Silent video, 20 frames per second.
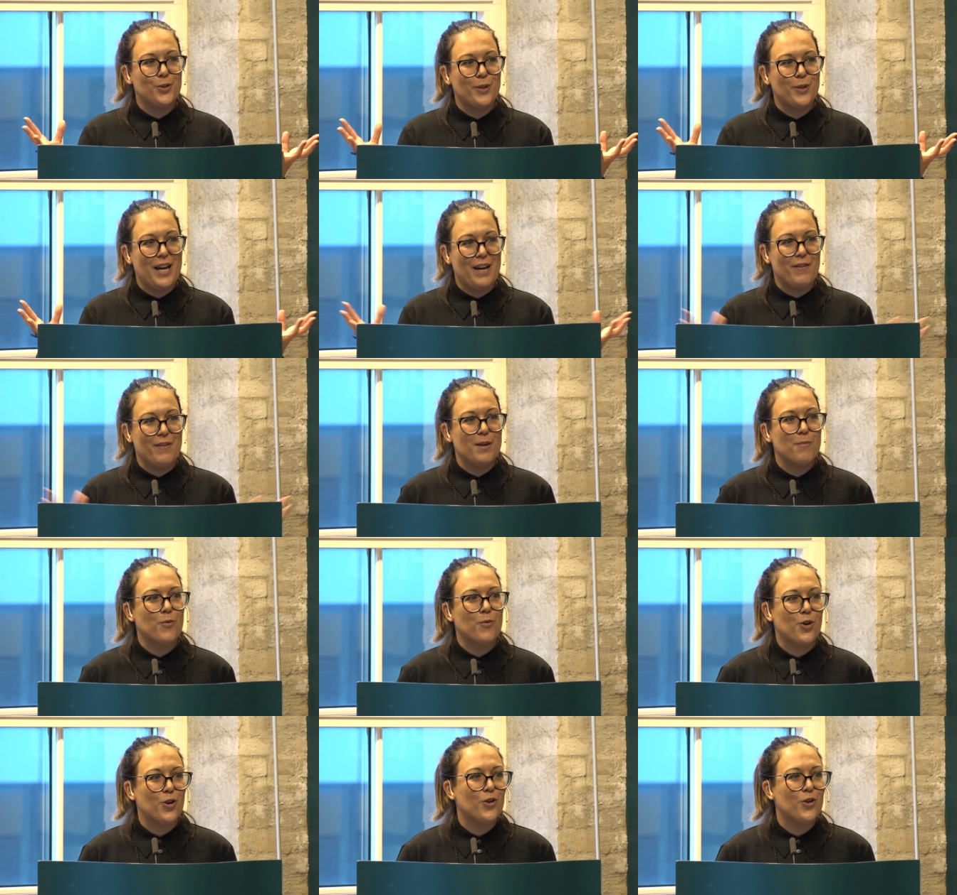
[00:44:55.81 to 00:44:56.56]
to
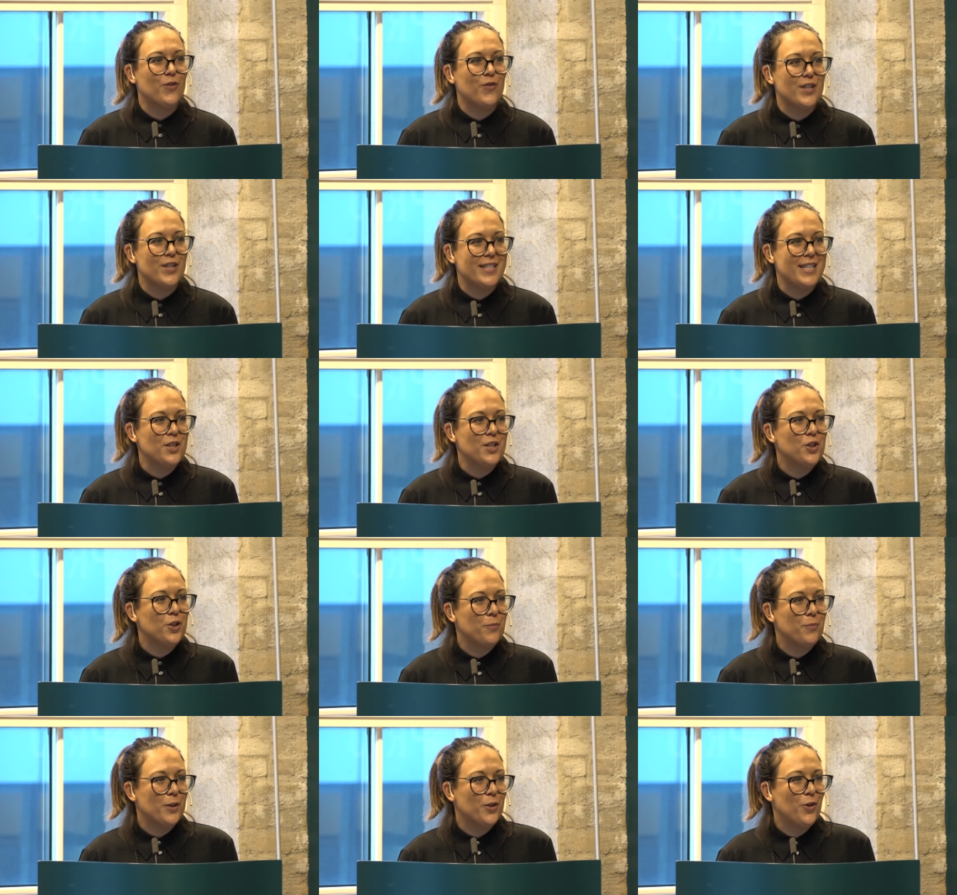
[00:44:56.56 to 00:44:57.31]
having more
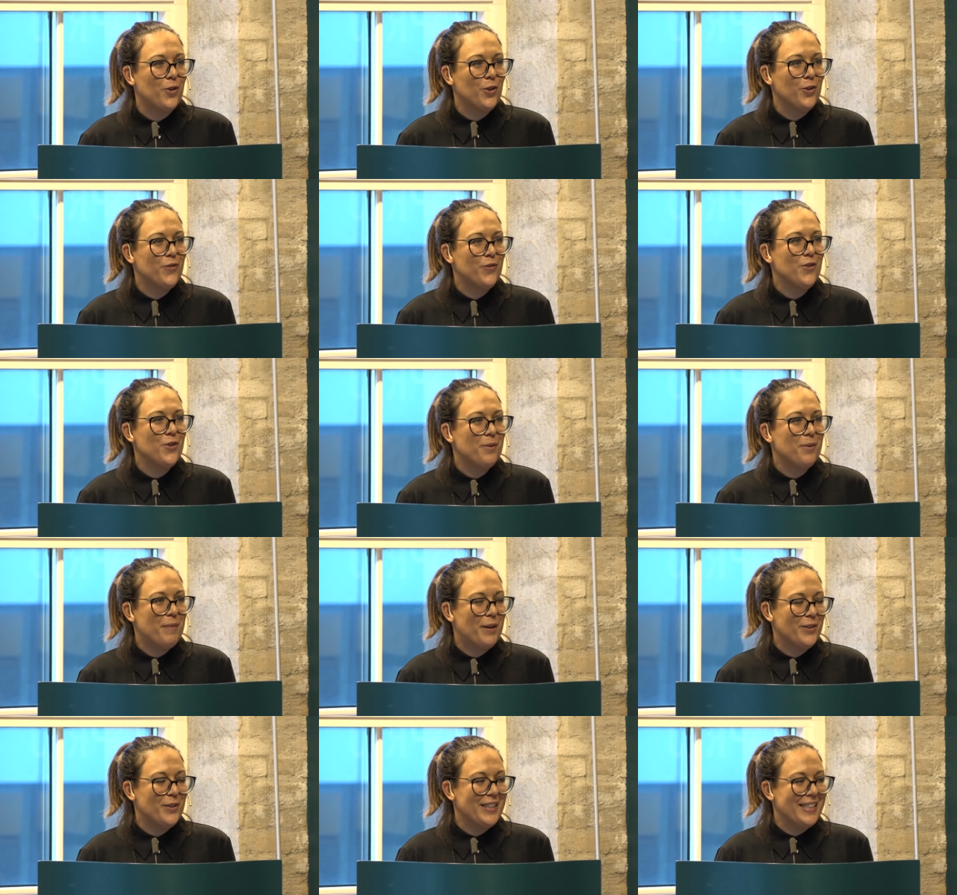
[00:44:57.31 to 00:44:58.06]
conversation with all of you
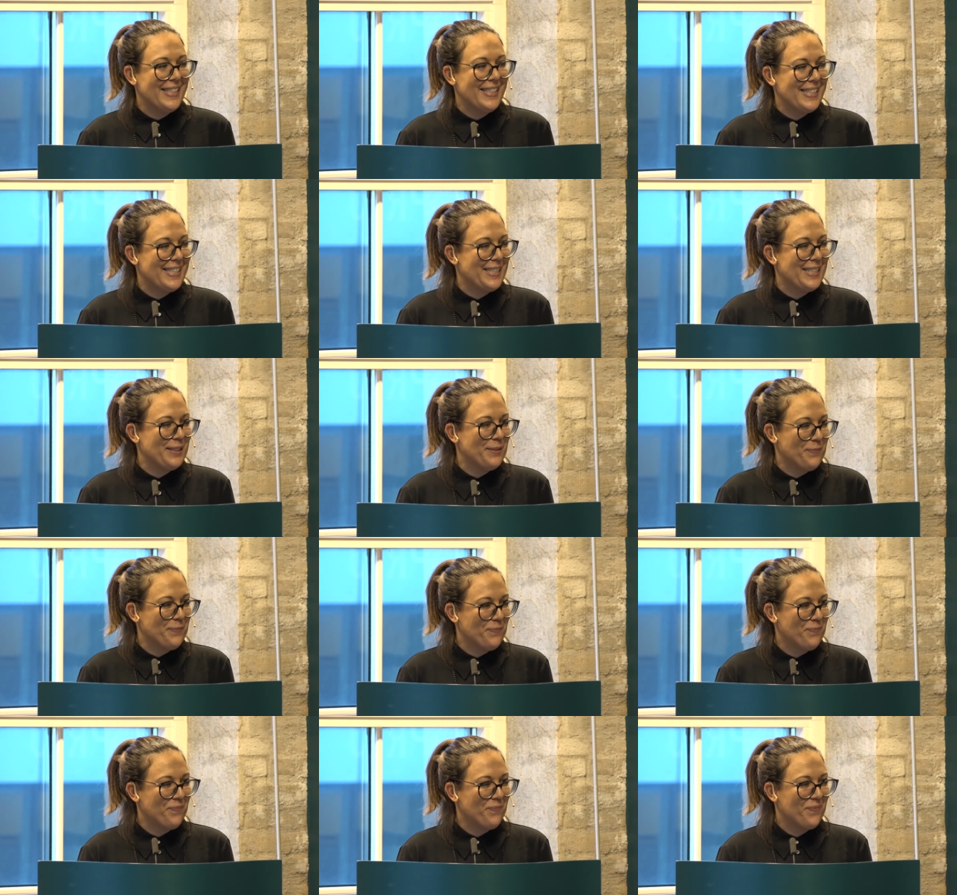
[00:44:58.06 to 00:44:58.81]
about this.
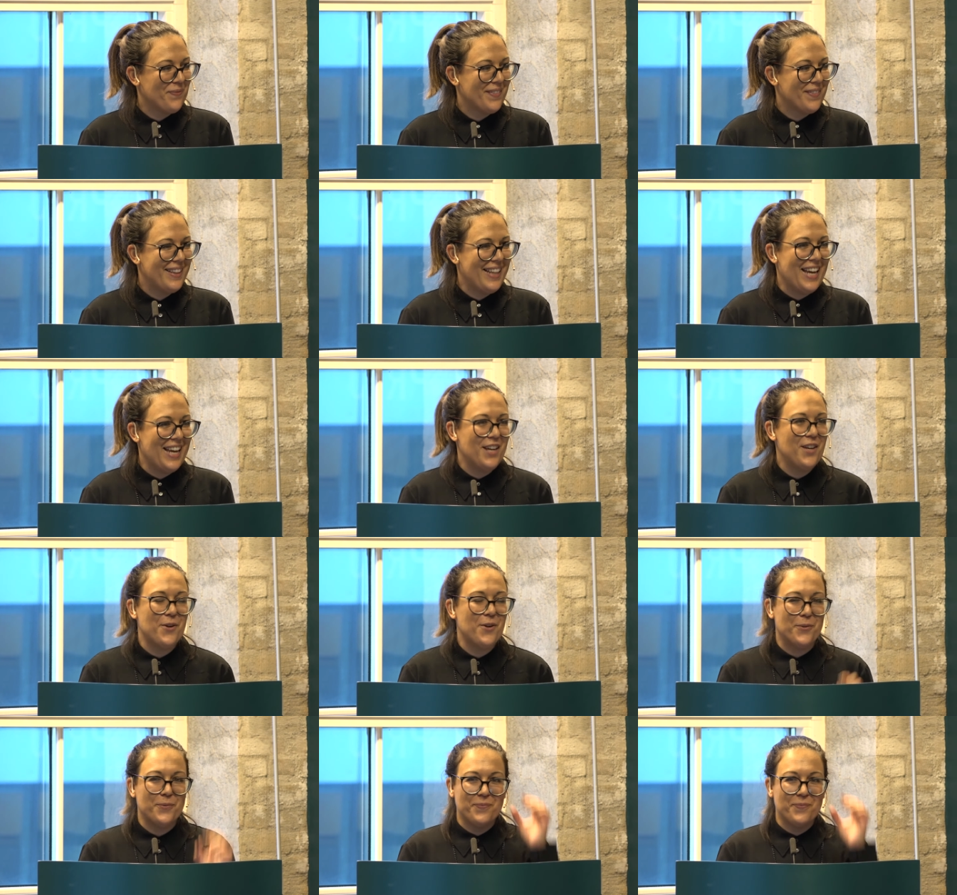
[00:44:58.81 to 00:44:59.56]

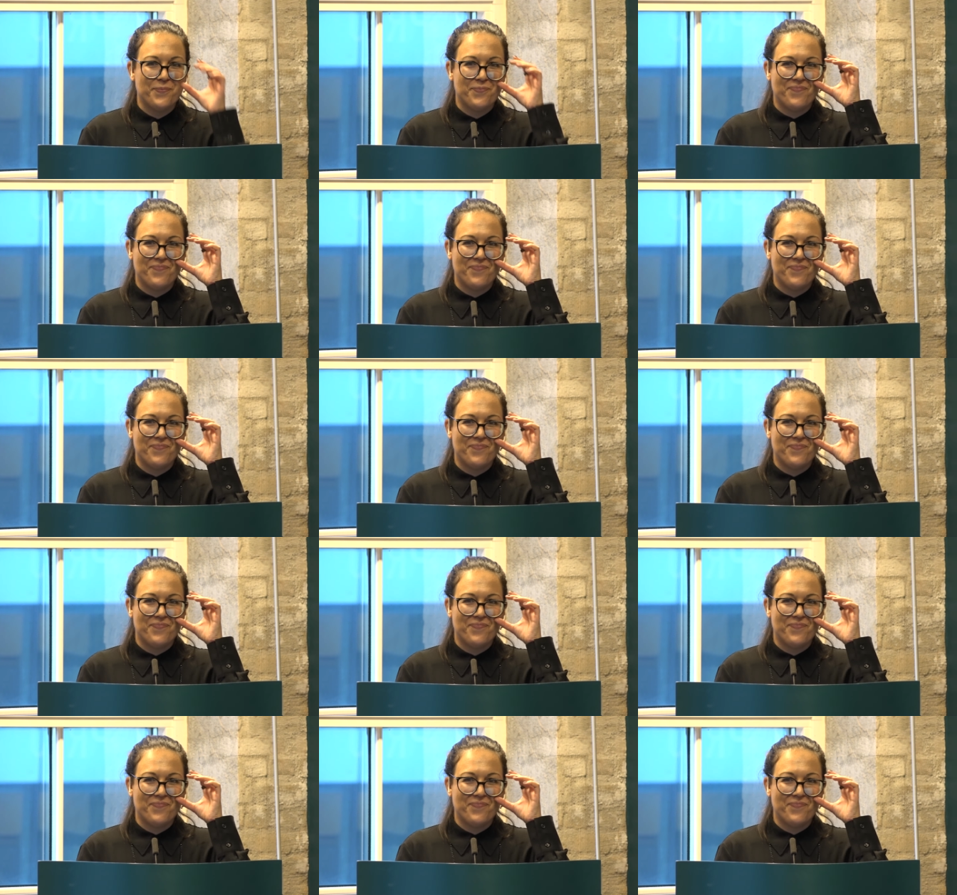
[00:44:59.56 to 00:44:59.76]
Thank you.